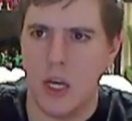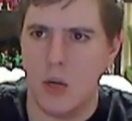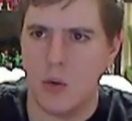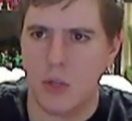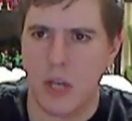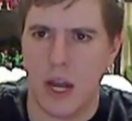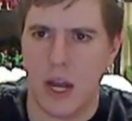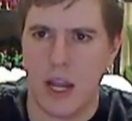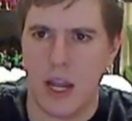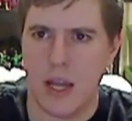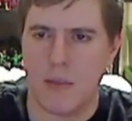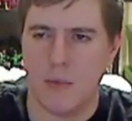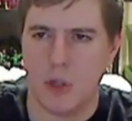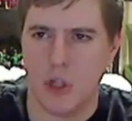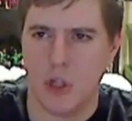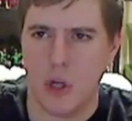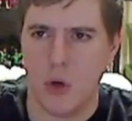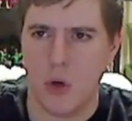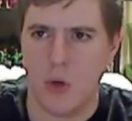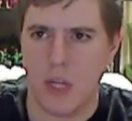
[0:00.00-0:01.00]
was kind of like
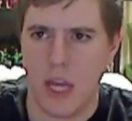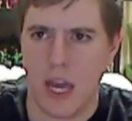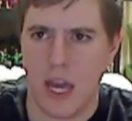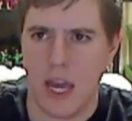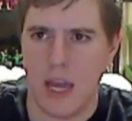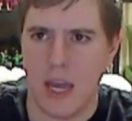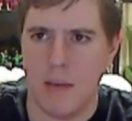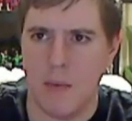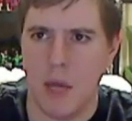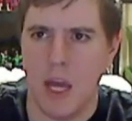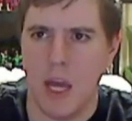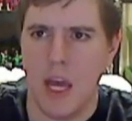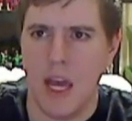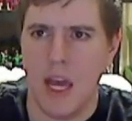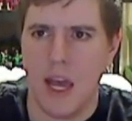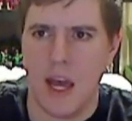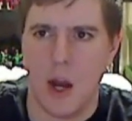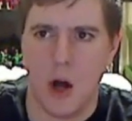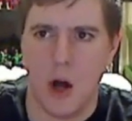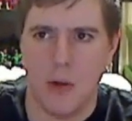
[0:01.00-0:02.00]
Michonne came
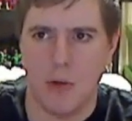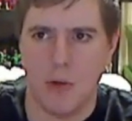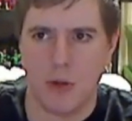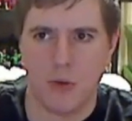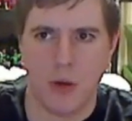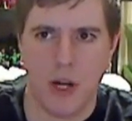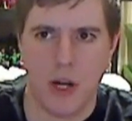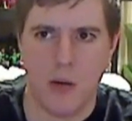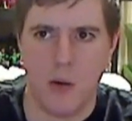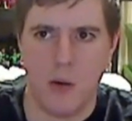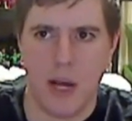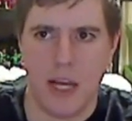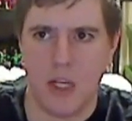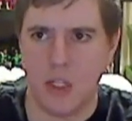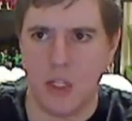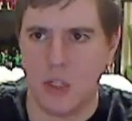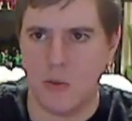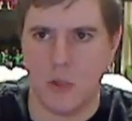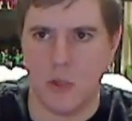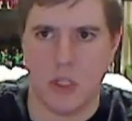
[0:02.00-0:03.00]
and almost right away
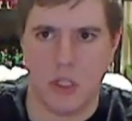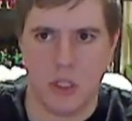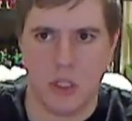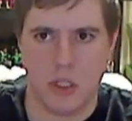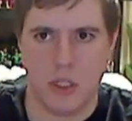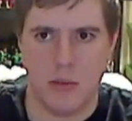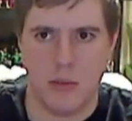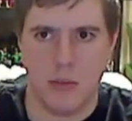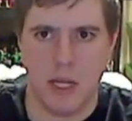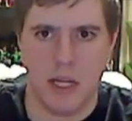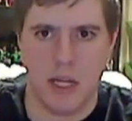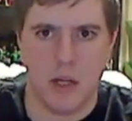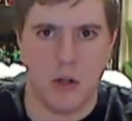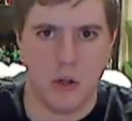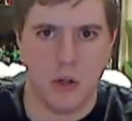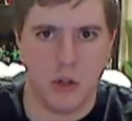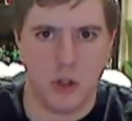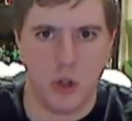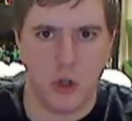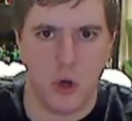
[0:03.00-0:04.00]
she was just assimilated
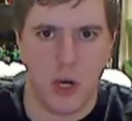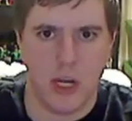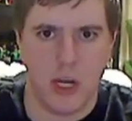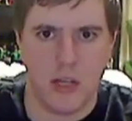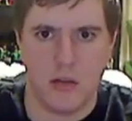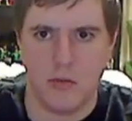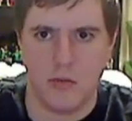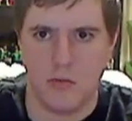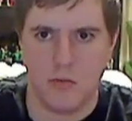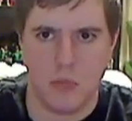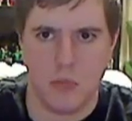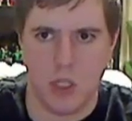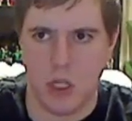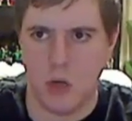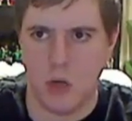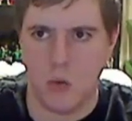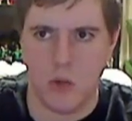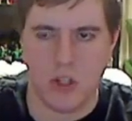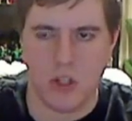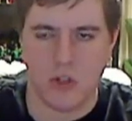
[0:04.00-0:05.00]
or joined. You
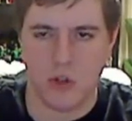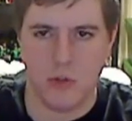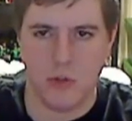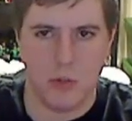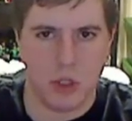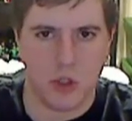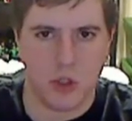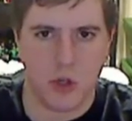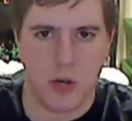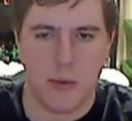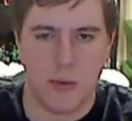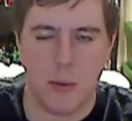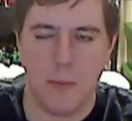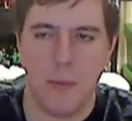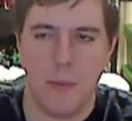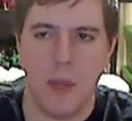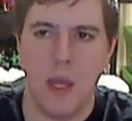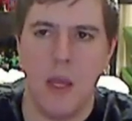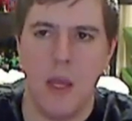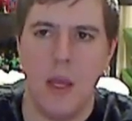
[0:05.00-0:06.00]
know, it wasn't too much trouble.
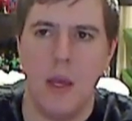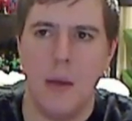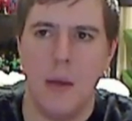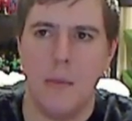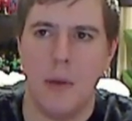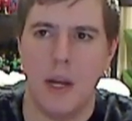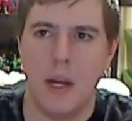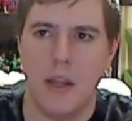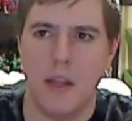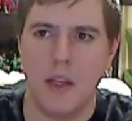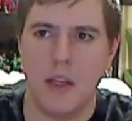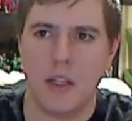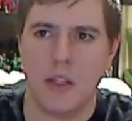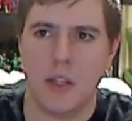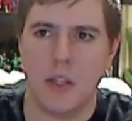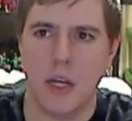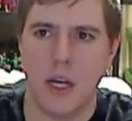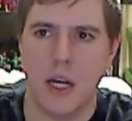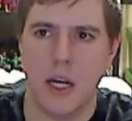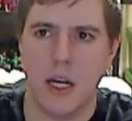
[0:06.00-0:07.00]
But in
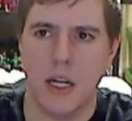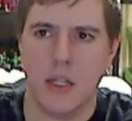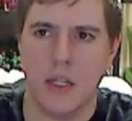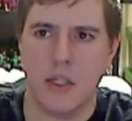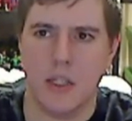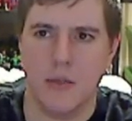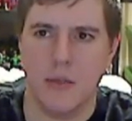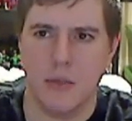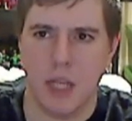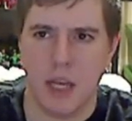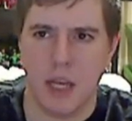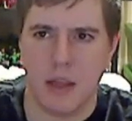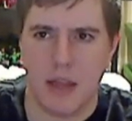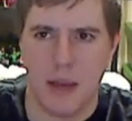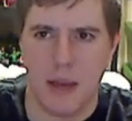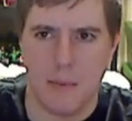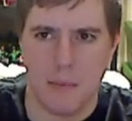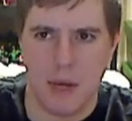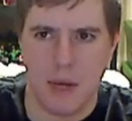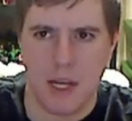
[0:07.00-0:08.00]
this, uh, it seems like
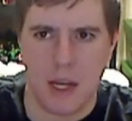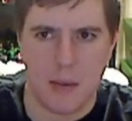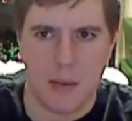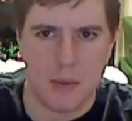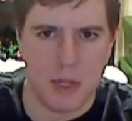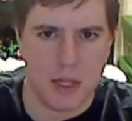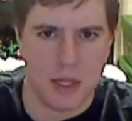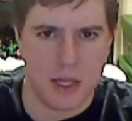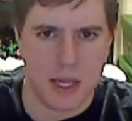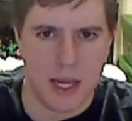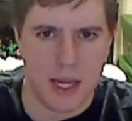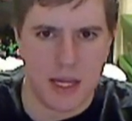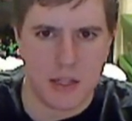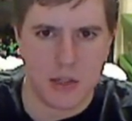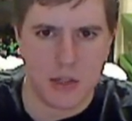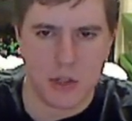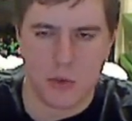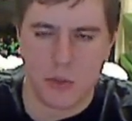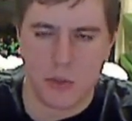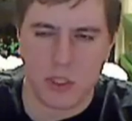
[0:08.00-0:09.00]
that might not be the
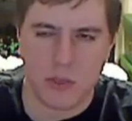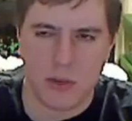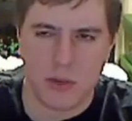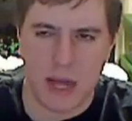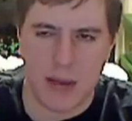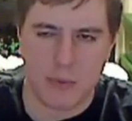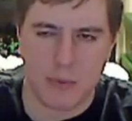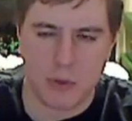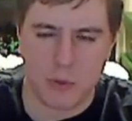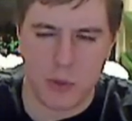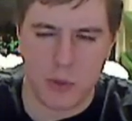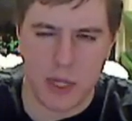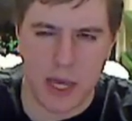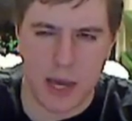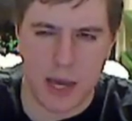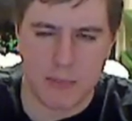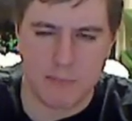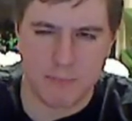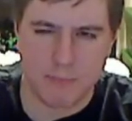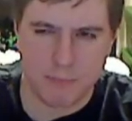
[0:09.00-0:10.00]
case. So we'll see what happens with
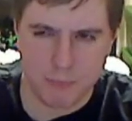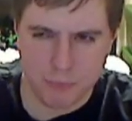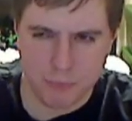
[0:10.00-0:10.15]
that.